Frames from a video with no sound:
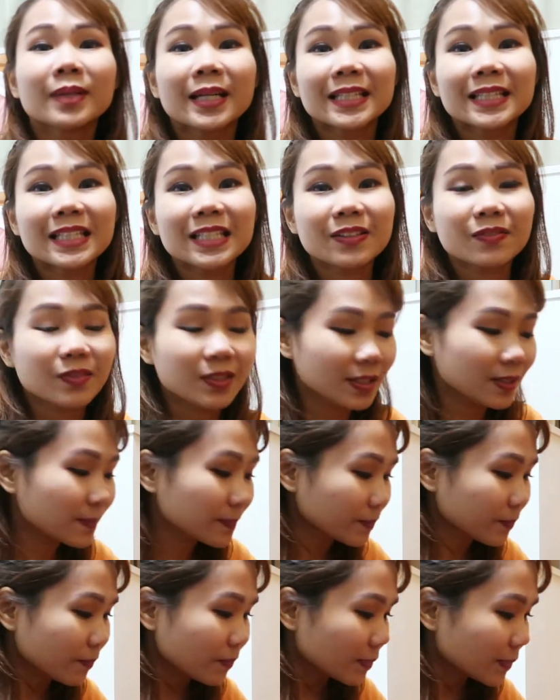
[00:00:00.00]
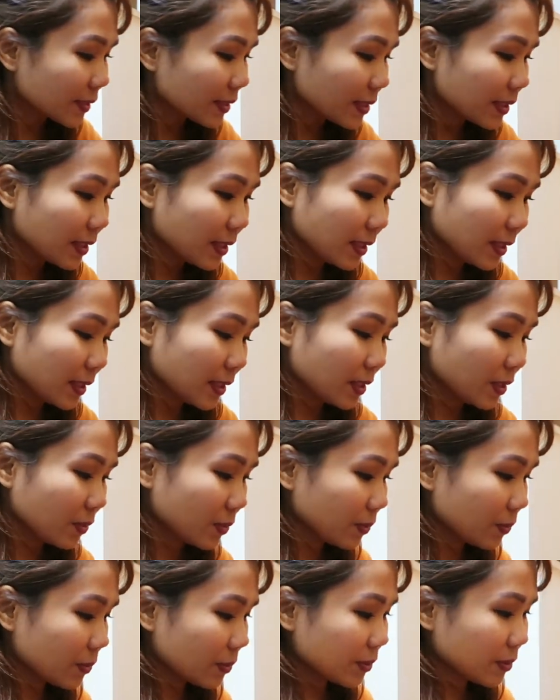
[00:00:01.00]
my T V. And
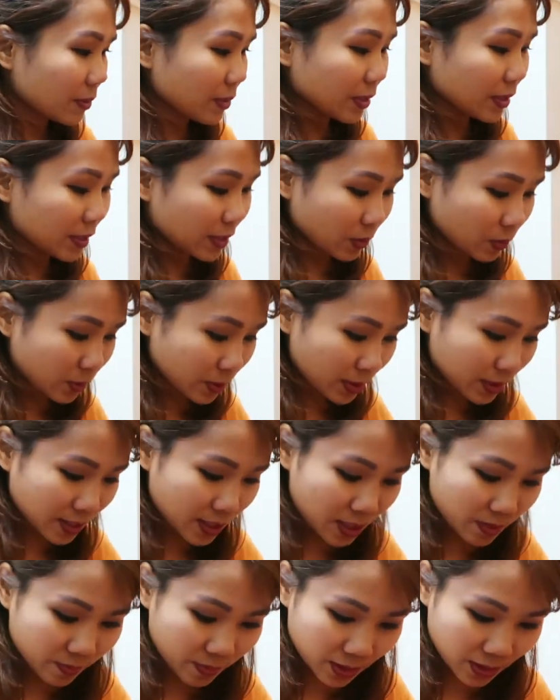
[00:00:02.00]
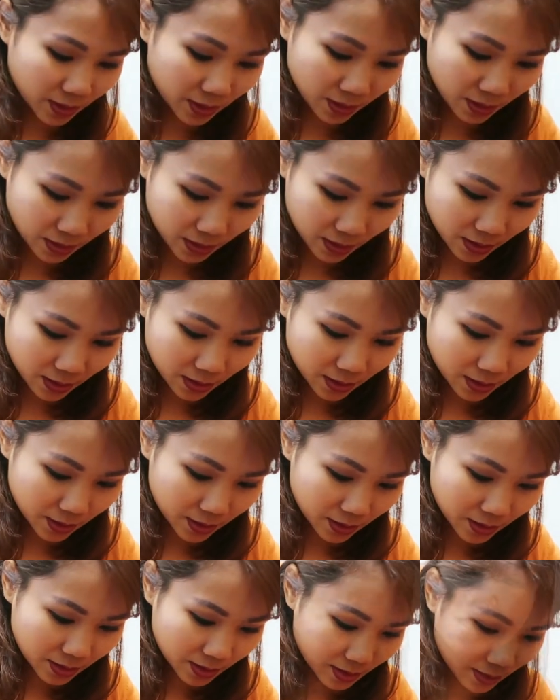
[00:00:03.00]
ang nakuha namin
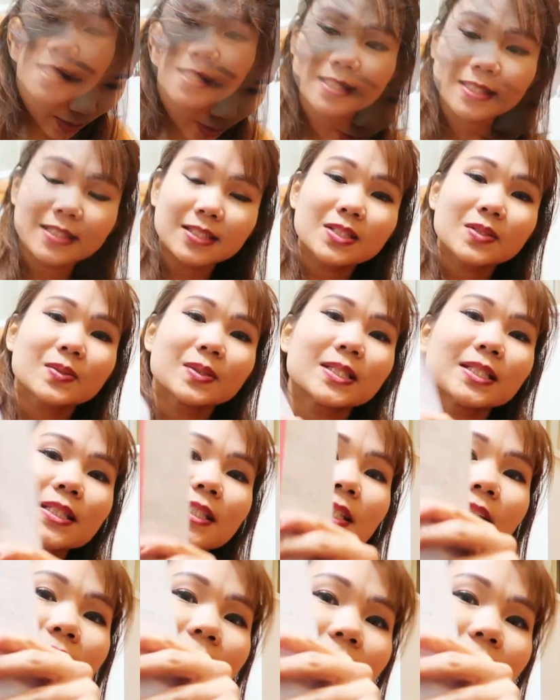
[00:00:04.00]
is, it's this one.